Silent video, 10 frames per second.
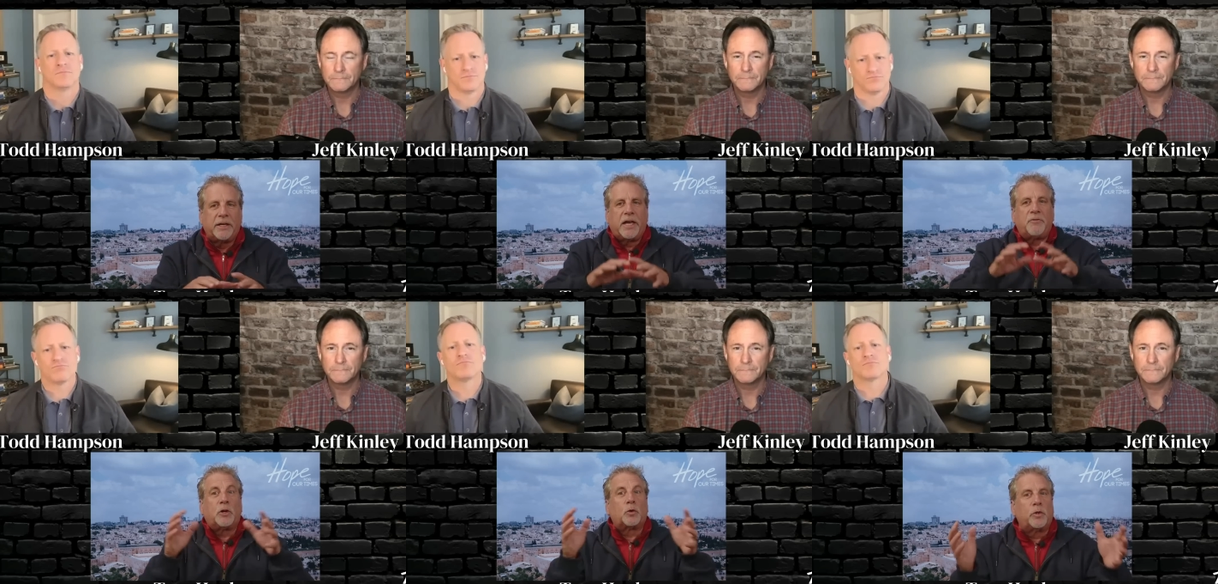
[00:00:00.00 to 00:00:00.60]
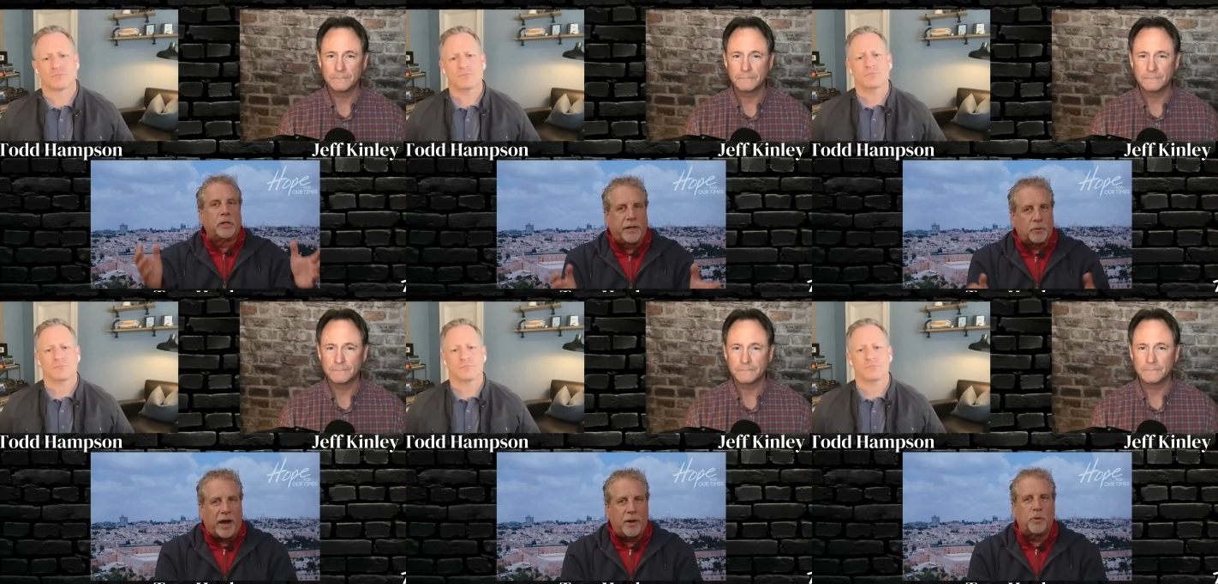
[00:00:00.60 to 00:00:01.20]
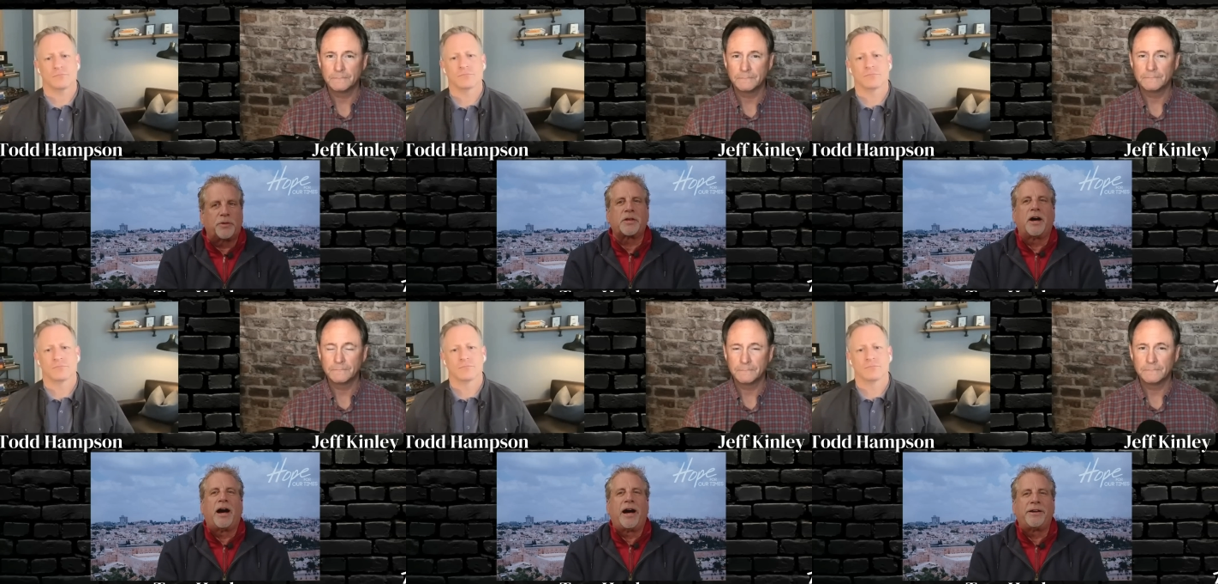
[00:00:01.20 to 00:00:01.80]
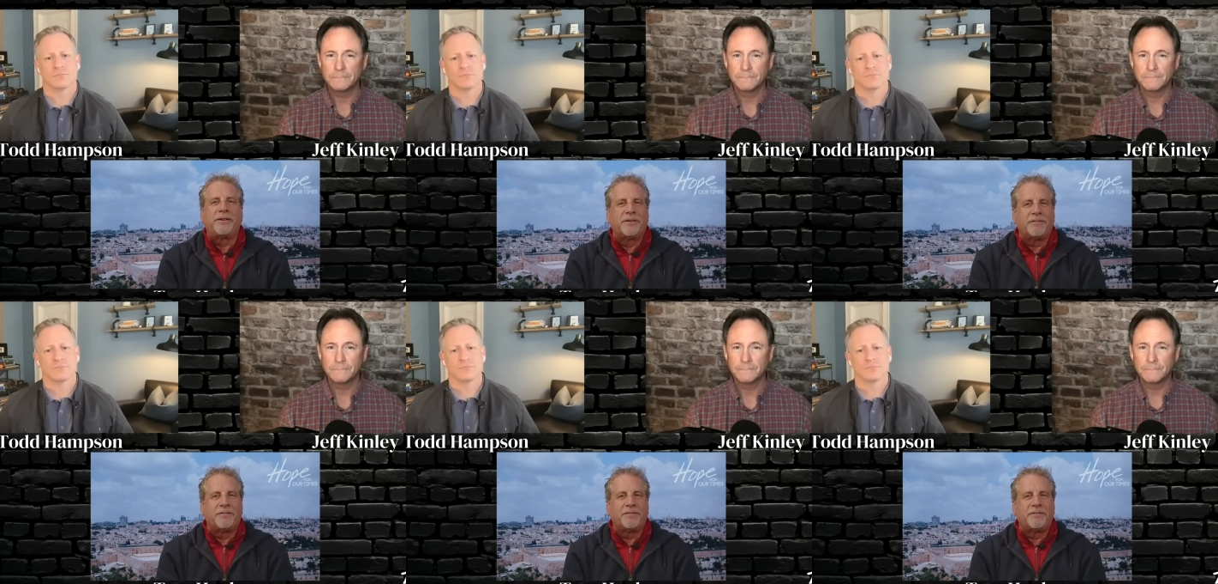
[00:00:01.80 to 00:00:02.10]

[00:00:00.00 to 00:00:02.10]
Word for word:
Speaker 1: if you're really right with God,